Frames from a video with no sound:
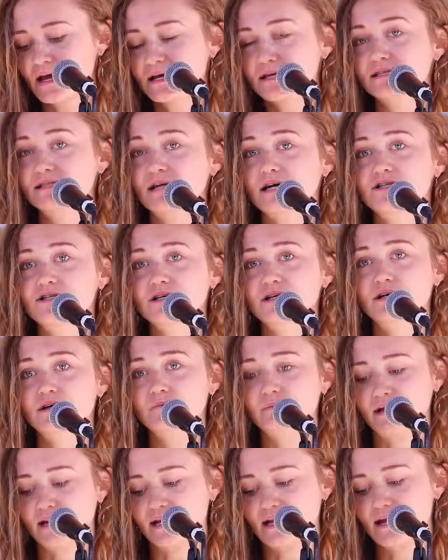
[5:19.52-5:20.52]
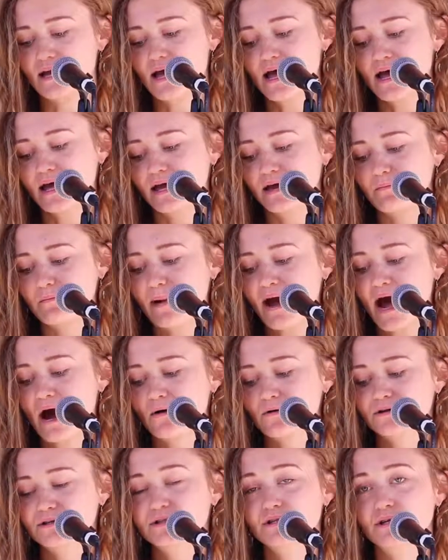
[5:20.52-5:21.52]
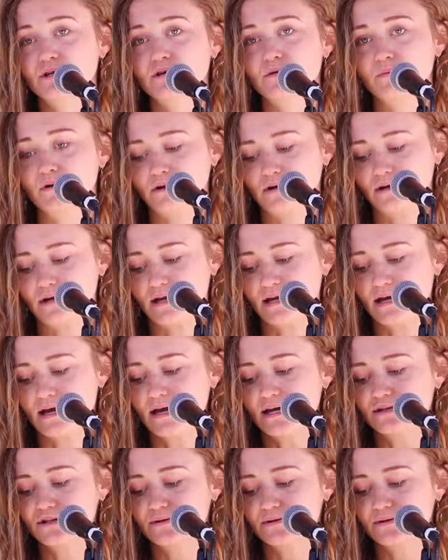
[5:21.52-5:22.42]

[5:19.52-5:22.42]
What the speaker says: Such a committee empowers the community